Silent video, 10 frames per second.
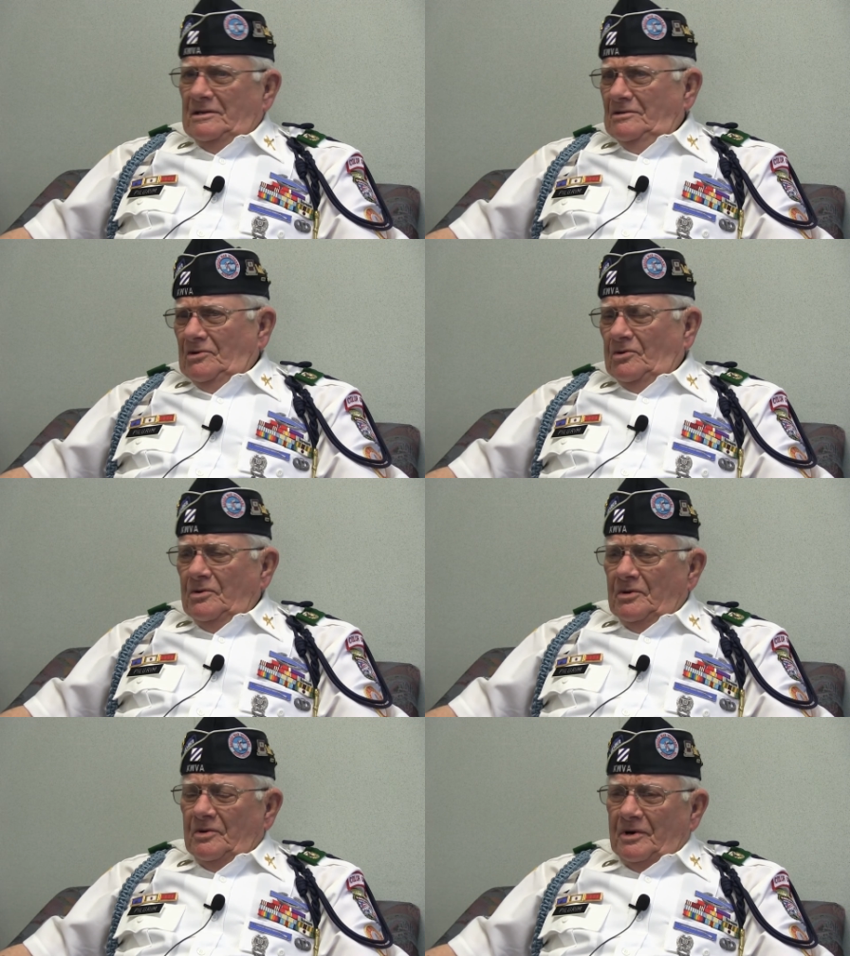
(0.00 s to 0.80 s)
you
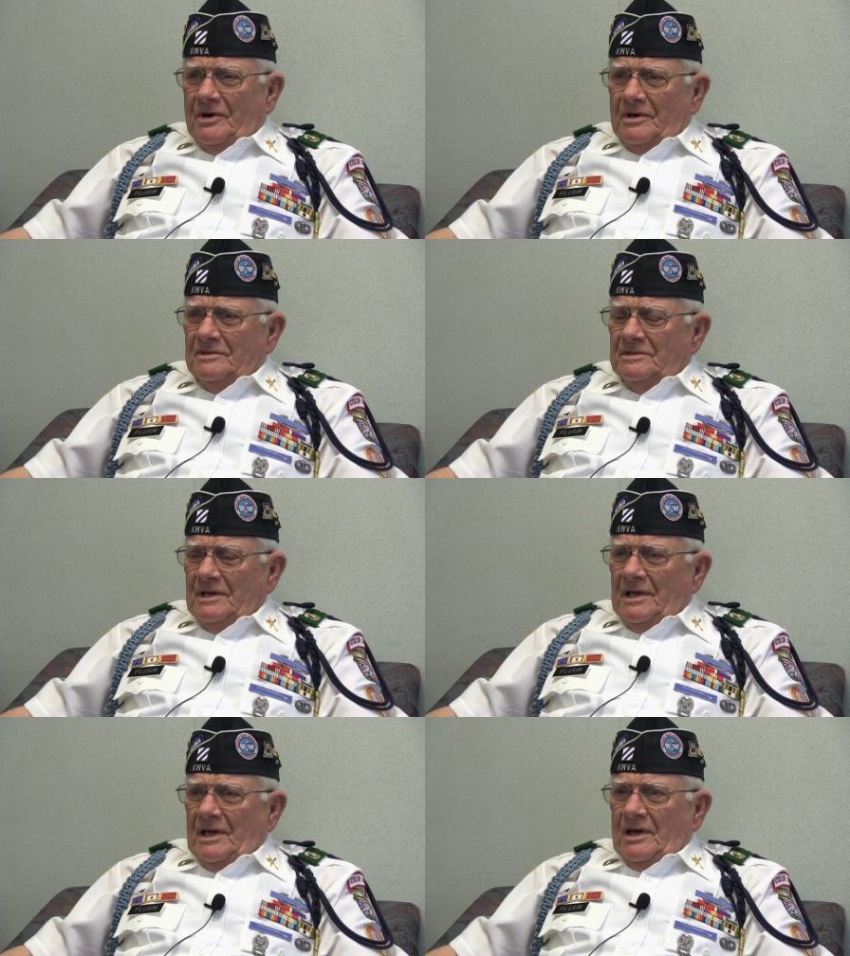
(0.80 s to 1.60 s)
know,
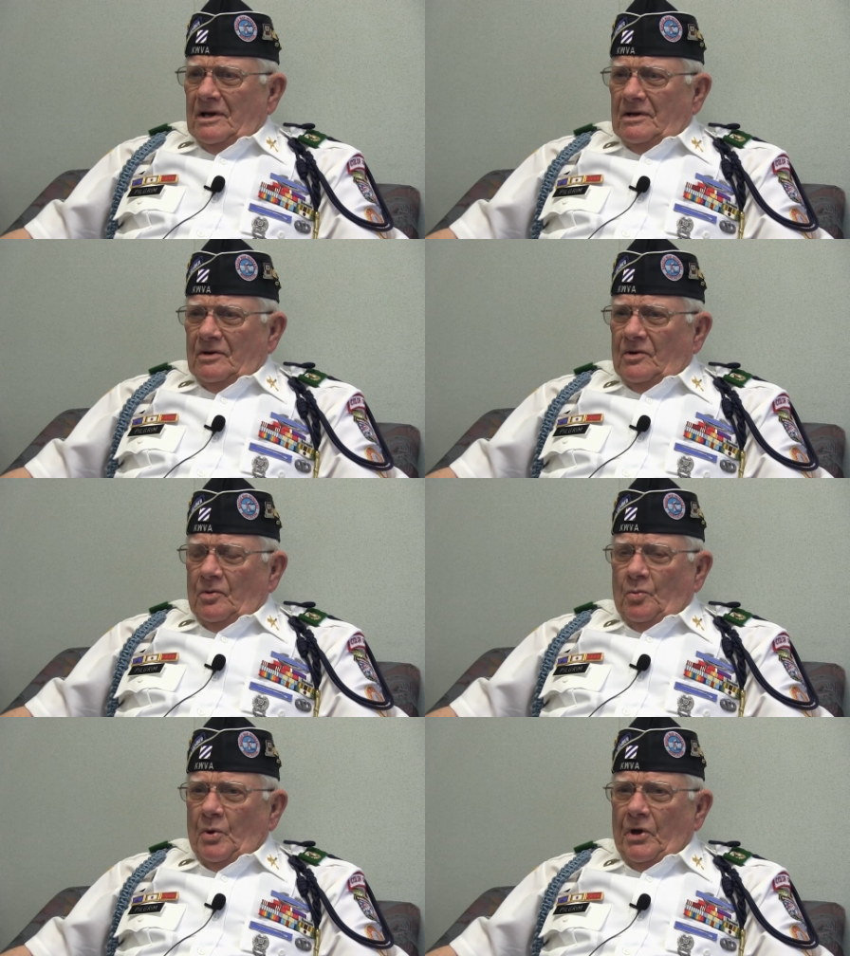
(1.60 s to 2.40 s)
uh,
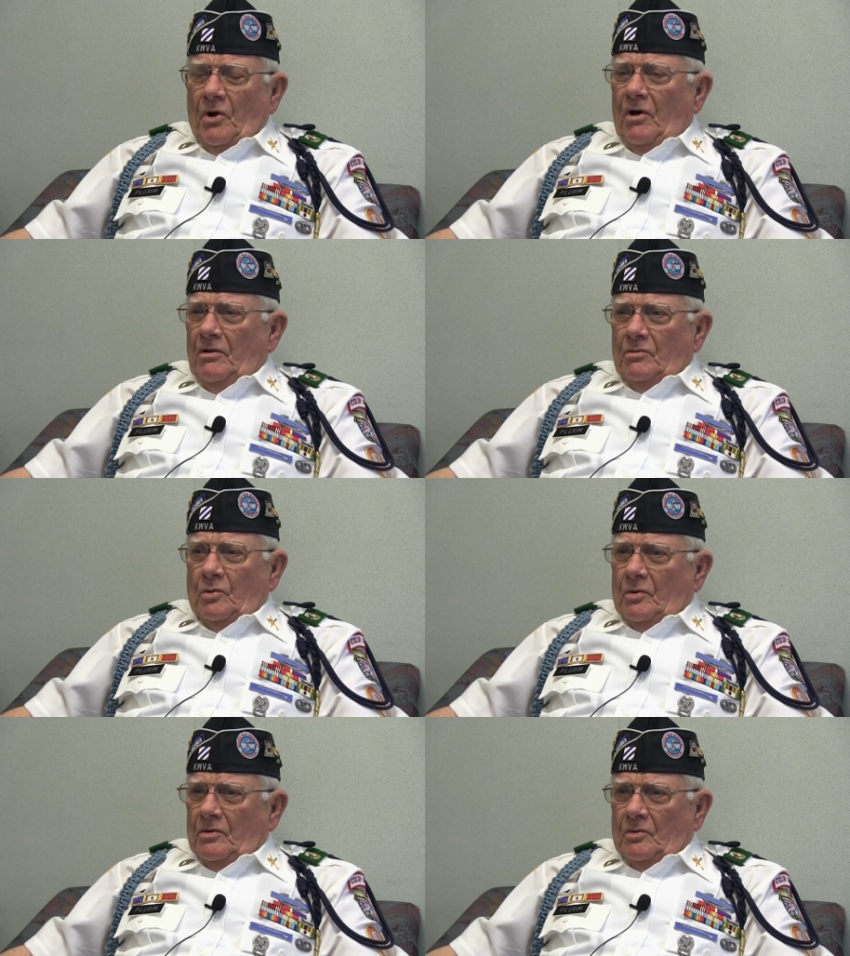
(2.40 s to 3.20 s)
we
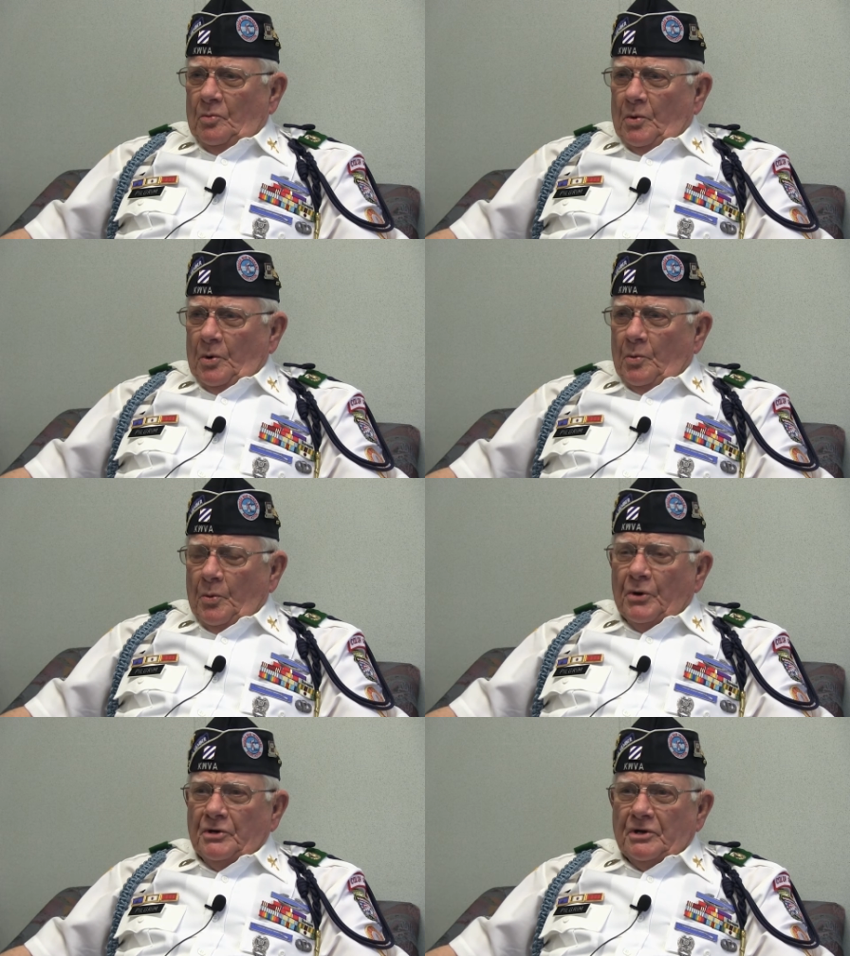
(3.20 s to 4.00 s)
all were
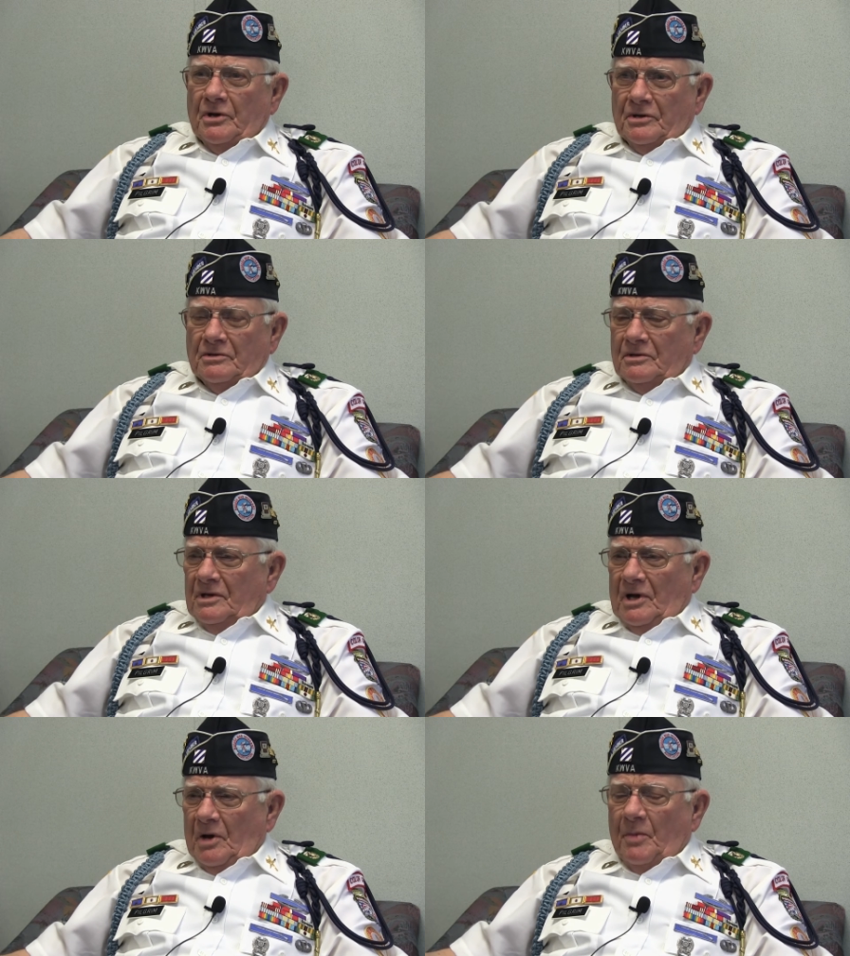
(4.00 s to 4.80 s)
worried in,
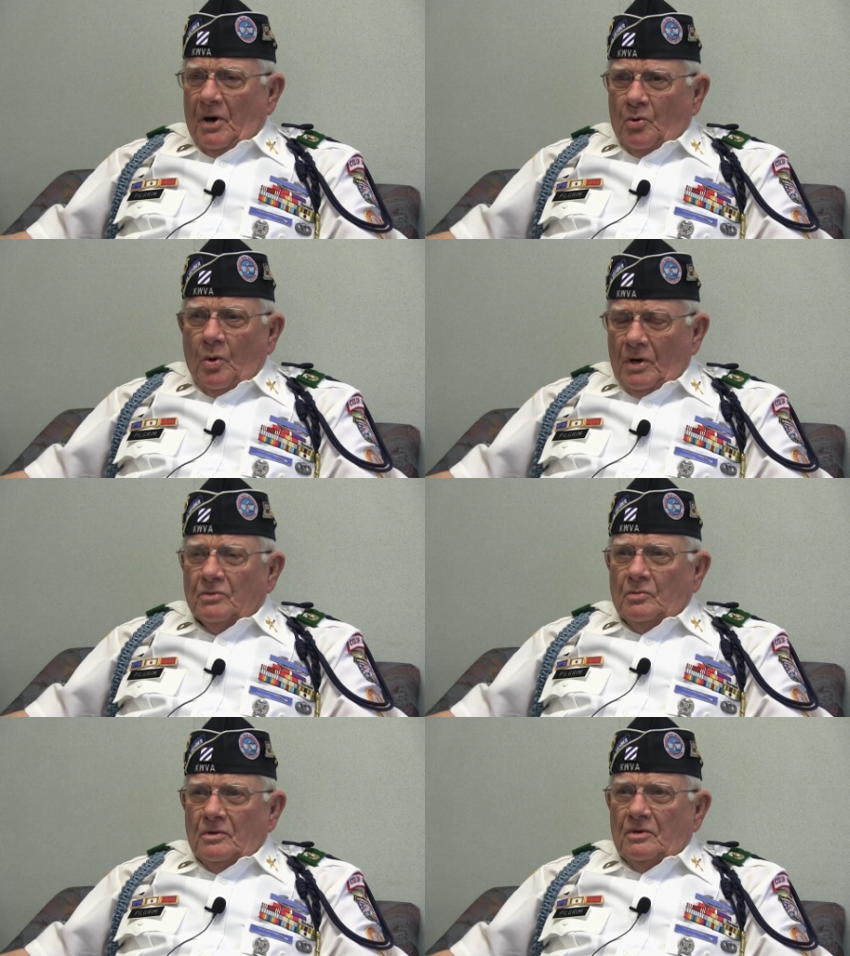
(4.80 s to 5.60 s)
about
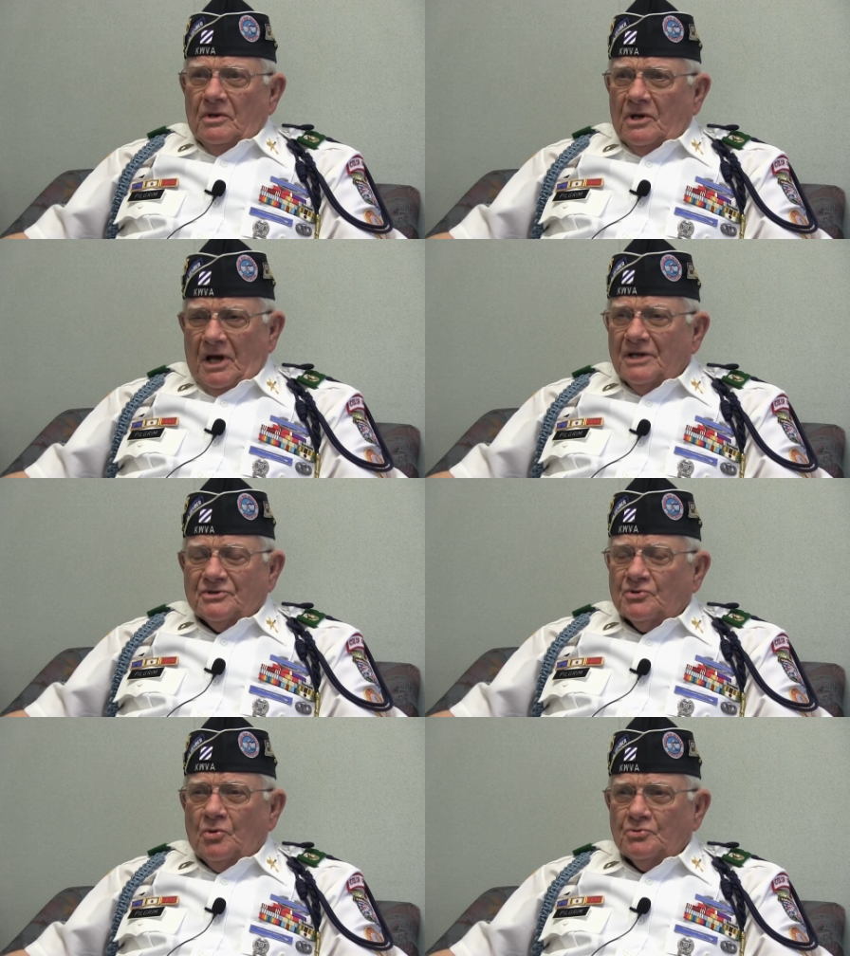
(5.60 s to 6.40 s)
what kind
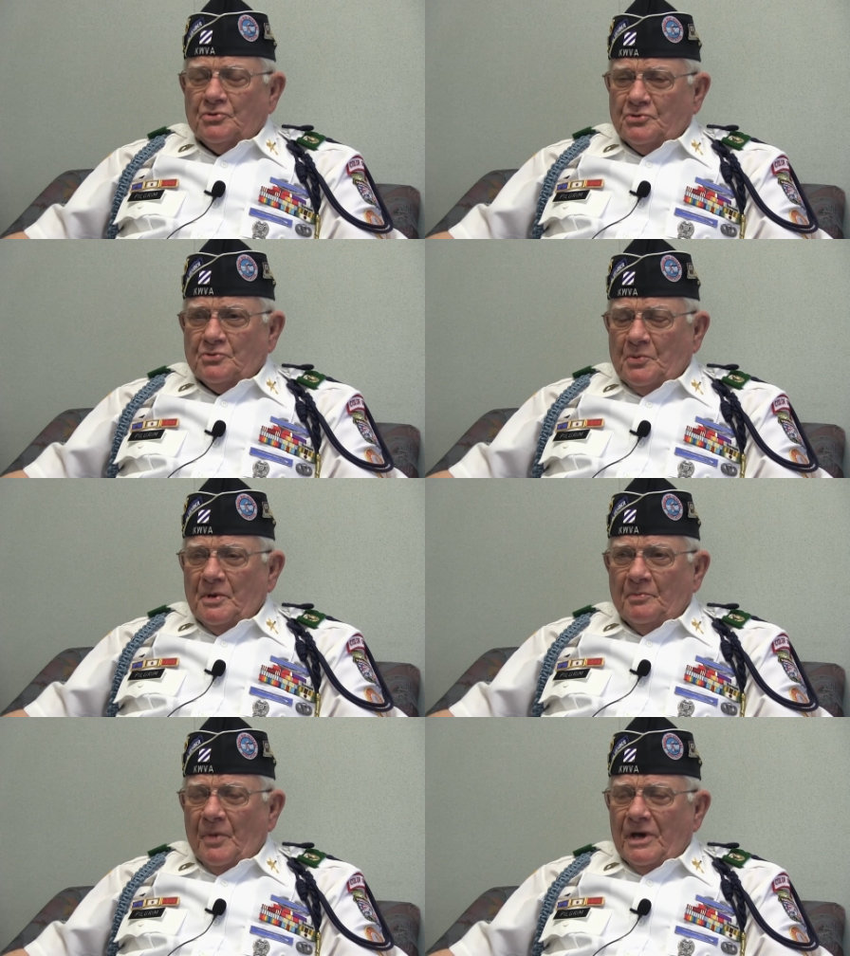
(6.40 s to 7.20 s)
of soldiers
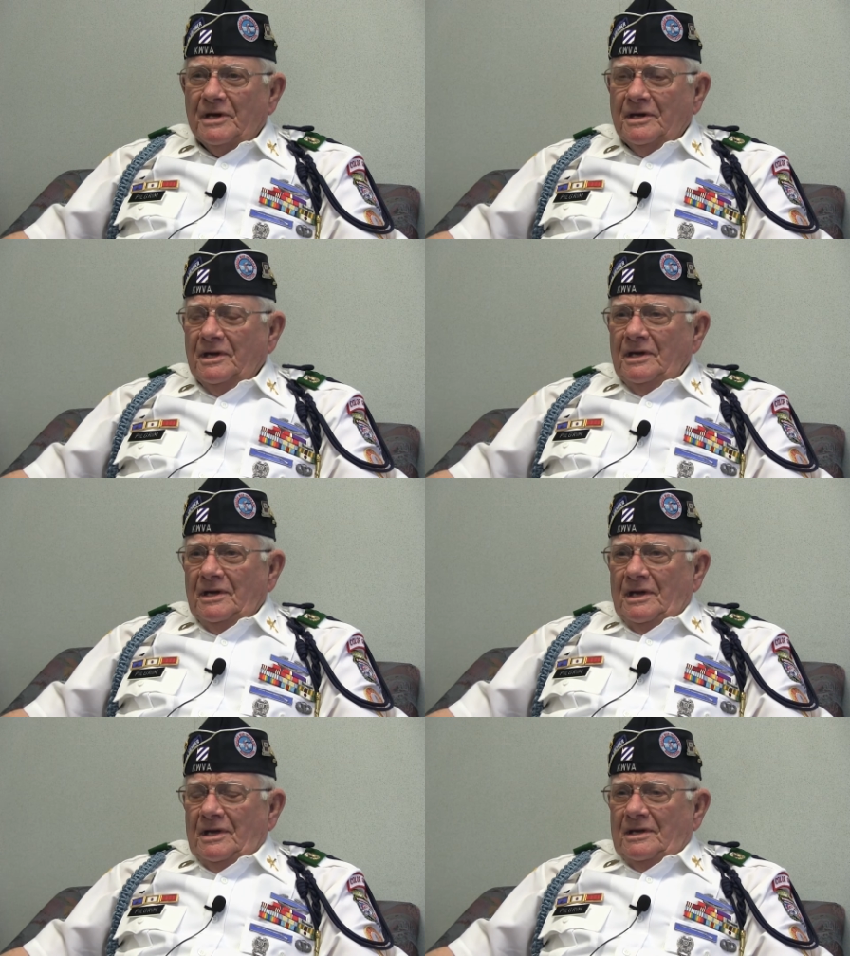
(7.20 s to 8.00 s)
we'd made.
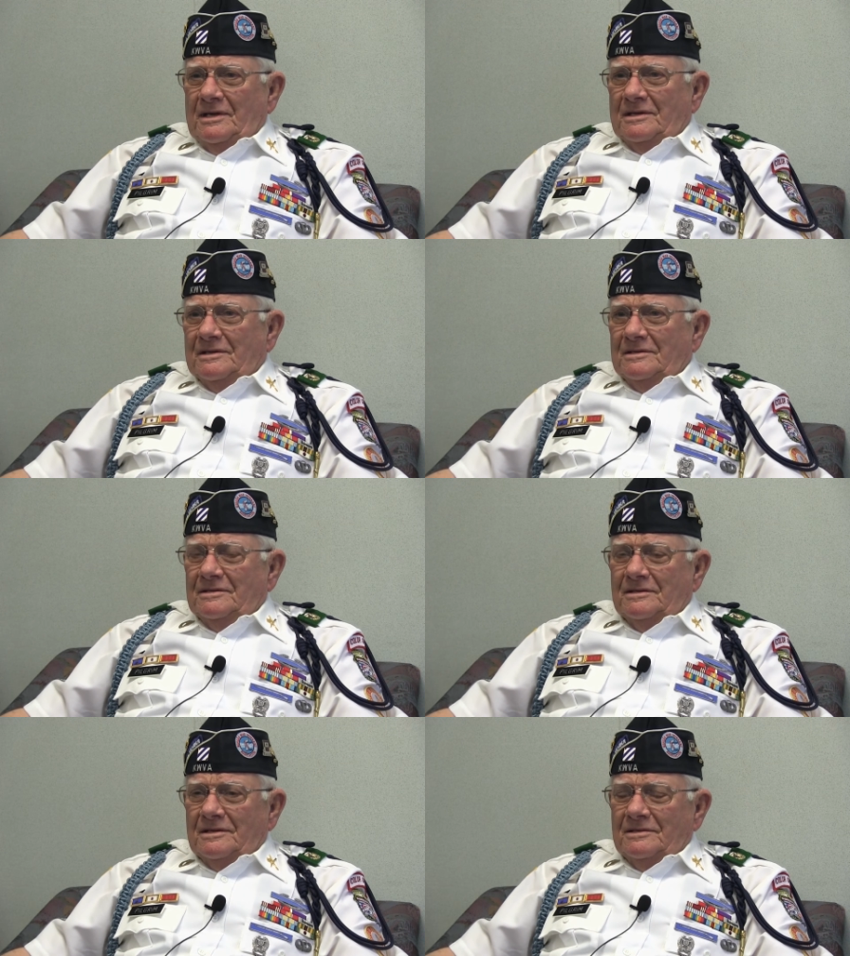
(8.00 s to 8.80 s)

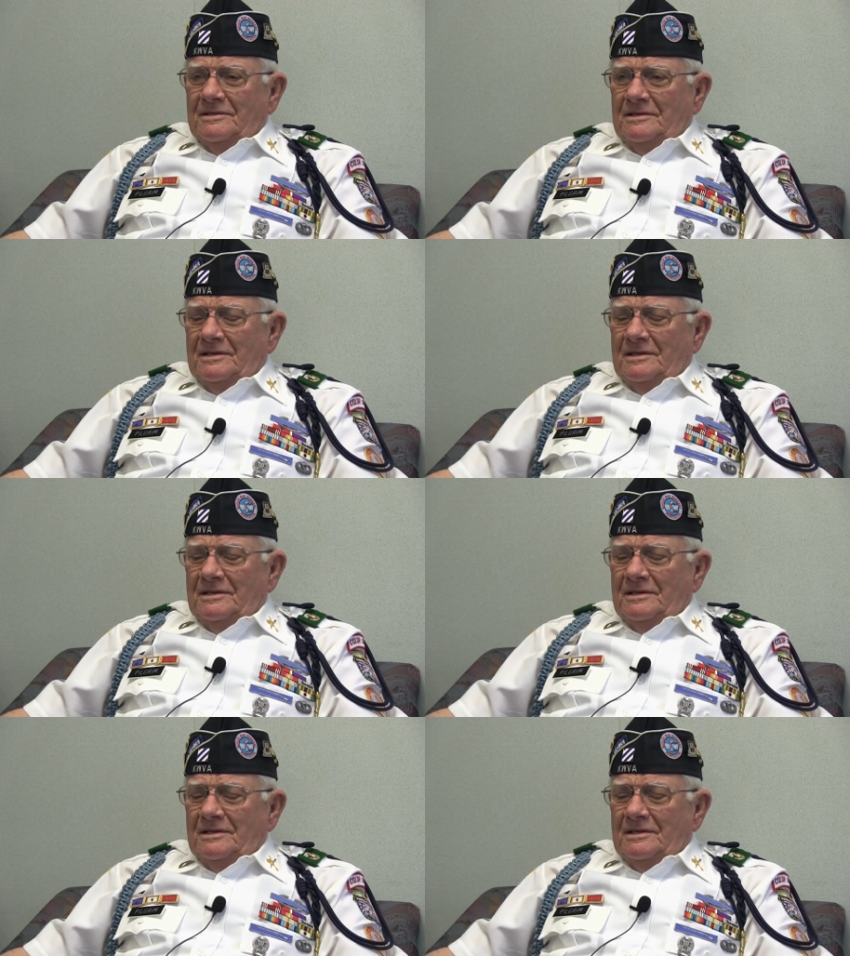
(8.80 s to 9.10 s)
And uh,